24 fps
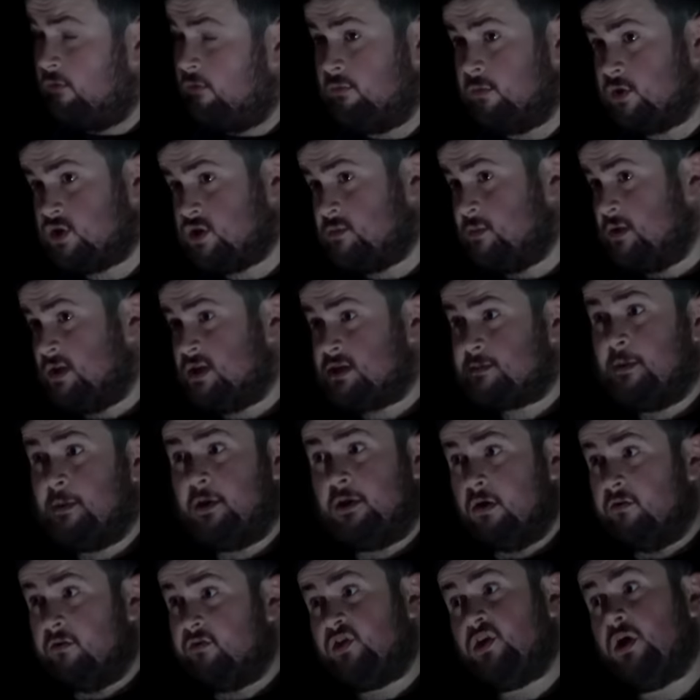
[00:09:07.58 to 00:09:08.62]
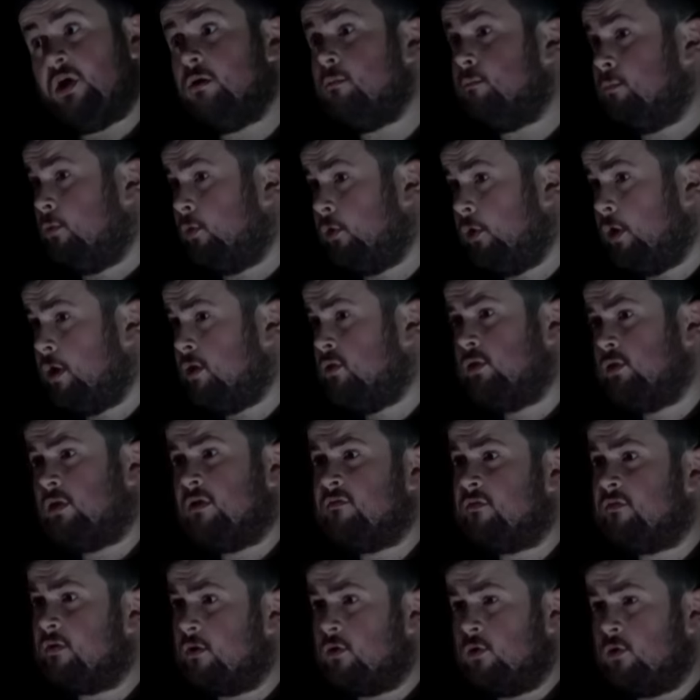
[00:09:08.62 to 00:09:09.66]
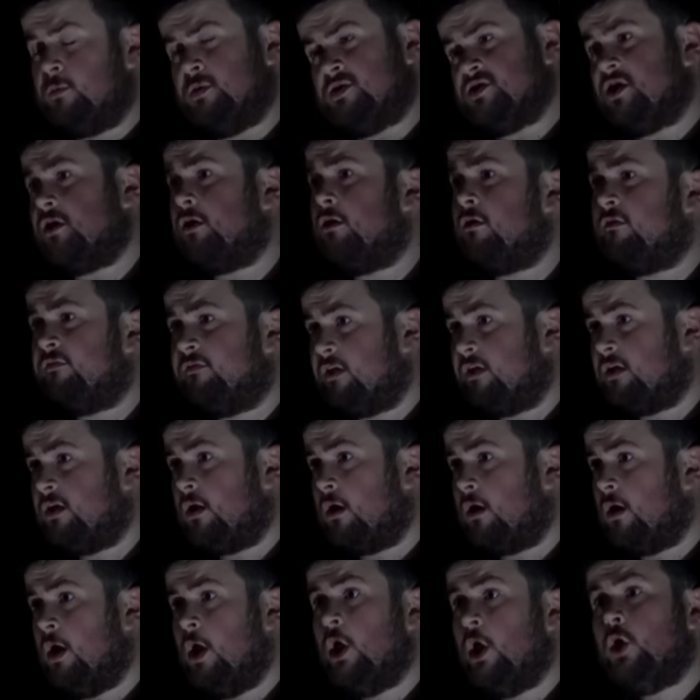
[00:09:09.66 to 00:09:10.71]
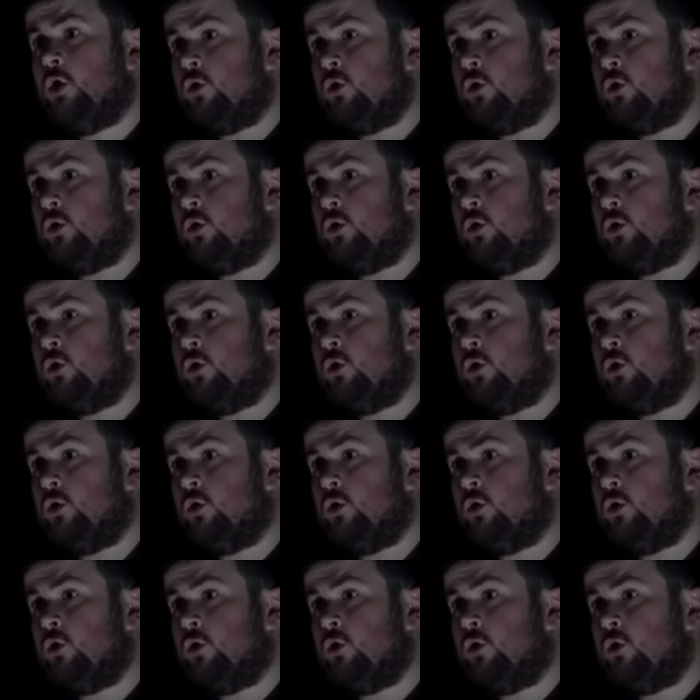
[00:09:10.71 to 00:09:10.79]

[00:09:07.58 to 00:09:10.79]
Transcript: rumoured to be the spirit of a young boy looking for a new paternal figure